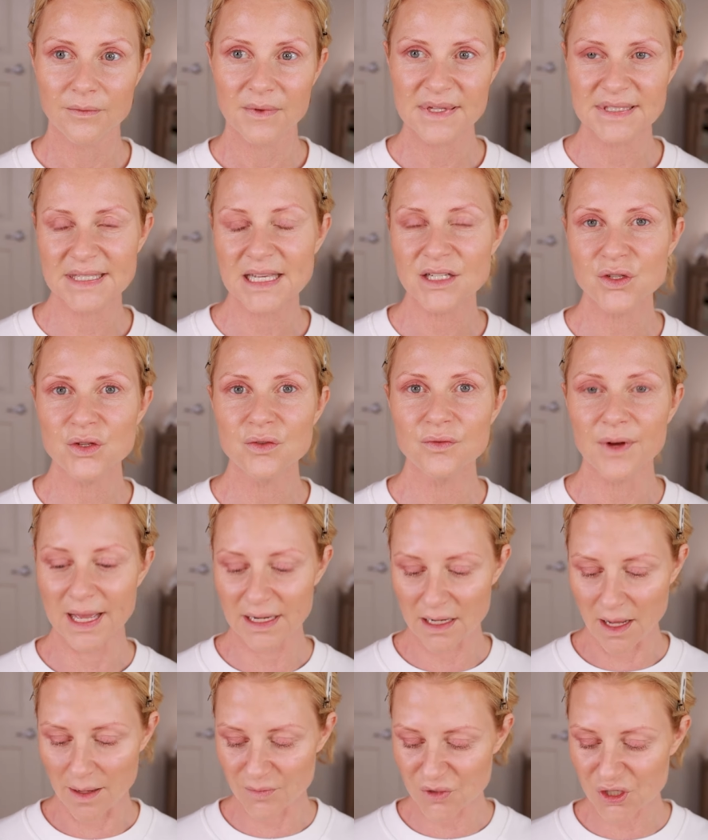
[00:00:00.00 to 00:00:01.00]
Is that too
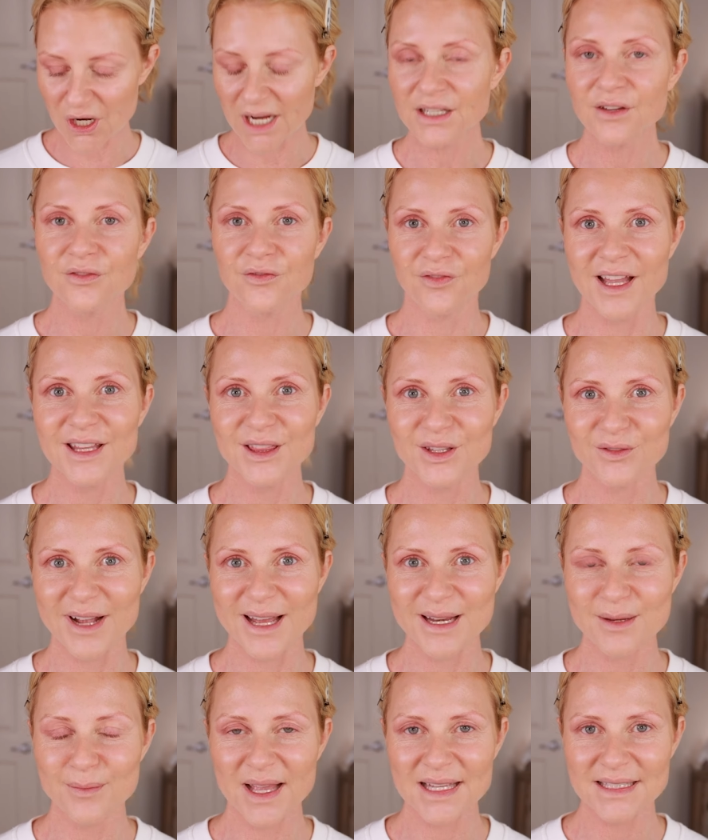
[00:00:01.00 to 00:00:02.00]
red? I'm trying to fight the
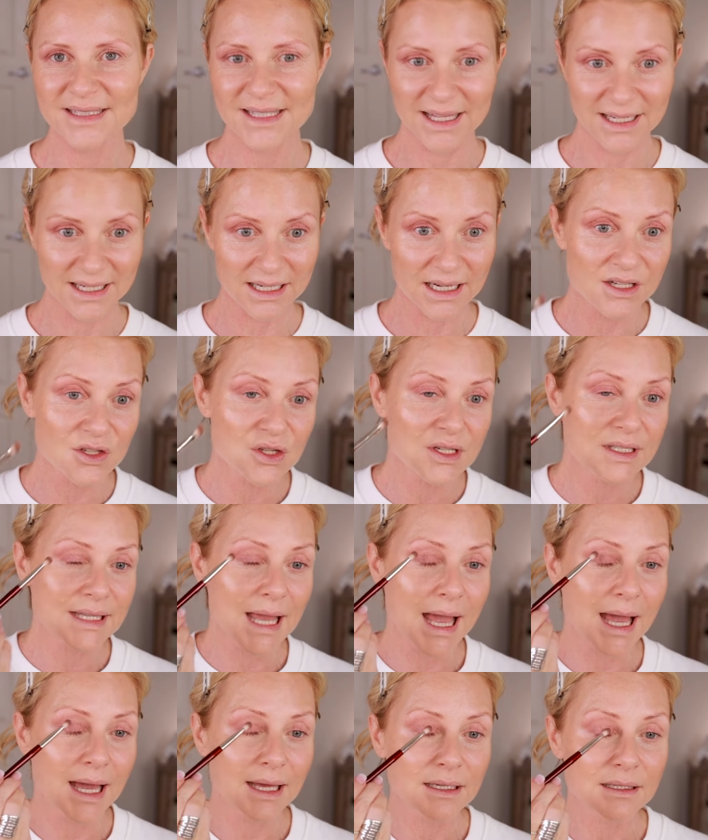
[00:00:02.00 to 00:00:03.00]
red in my skin and I just
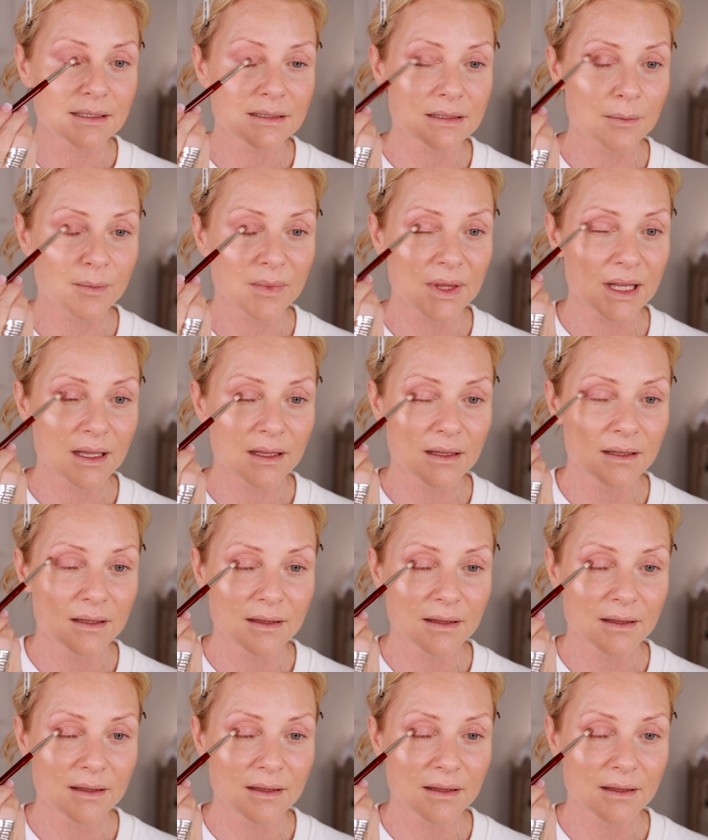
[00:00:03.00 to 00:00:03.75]
added something